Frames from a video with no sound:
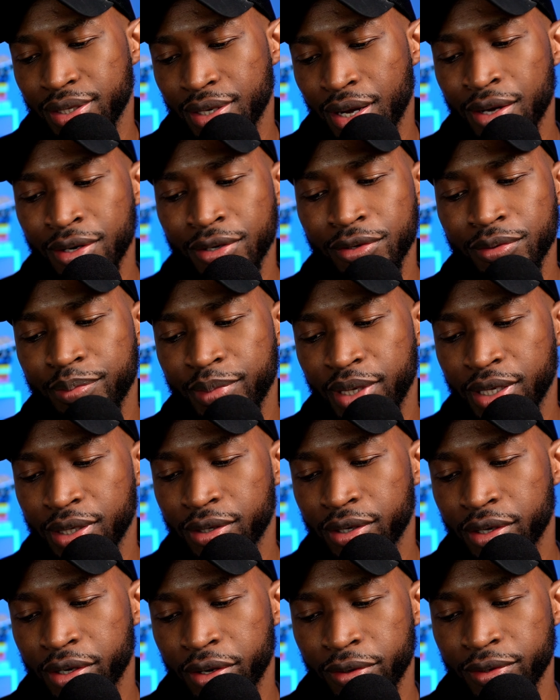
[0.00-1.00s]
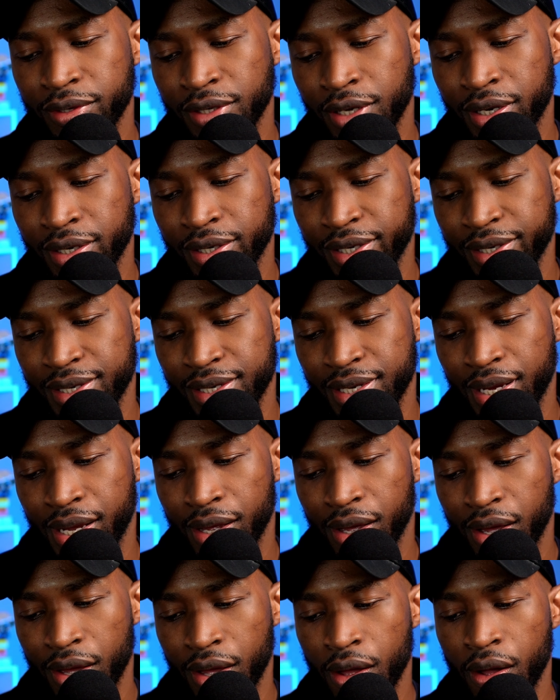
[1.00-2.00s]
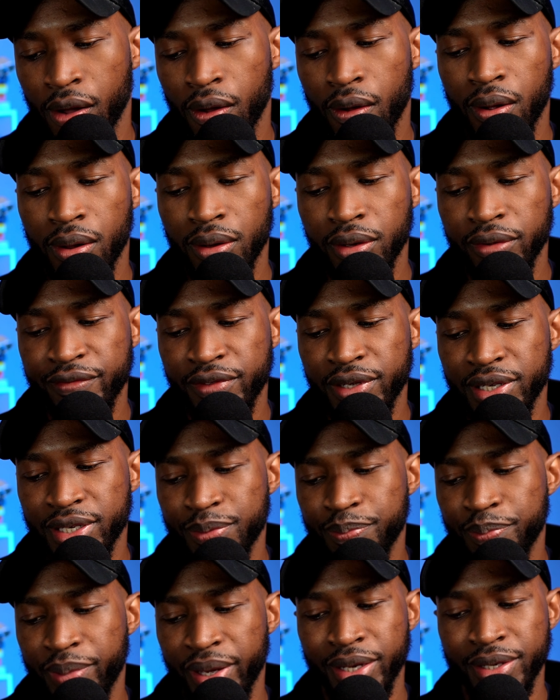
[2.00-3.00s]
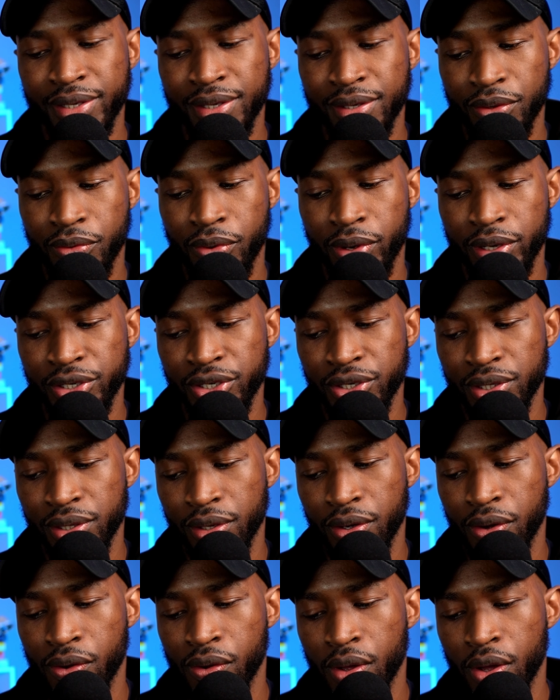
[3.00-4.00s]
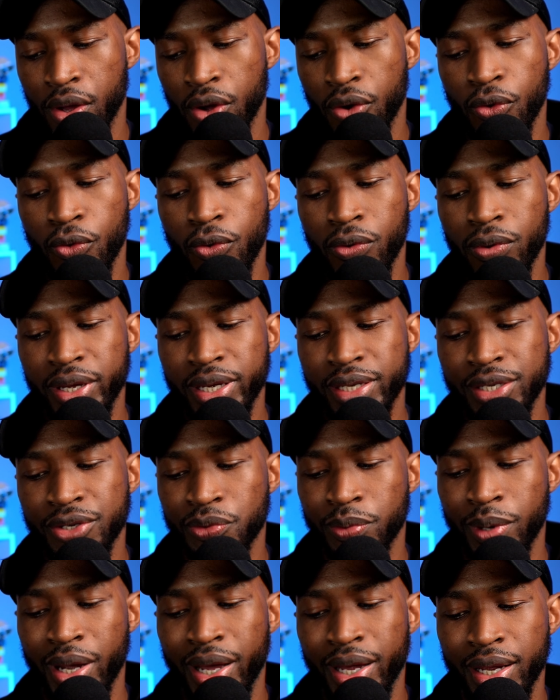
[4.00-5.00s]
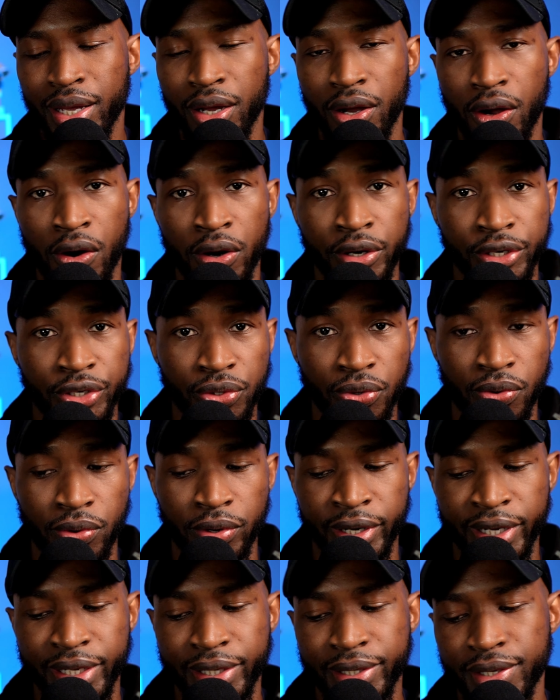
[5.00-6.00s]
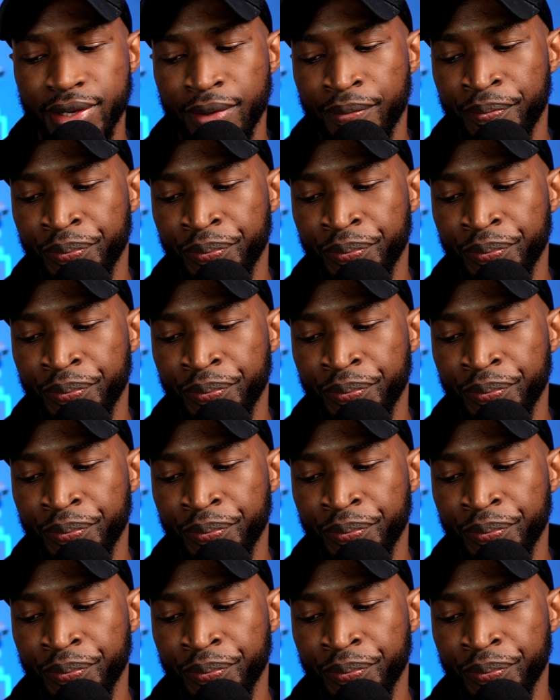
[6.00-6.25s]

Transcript: Donald Miller goes on to say, all of this begs the question though, who is writing our stories?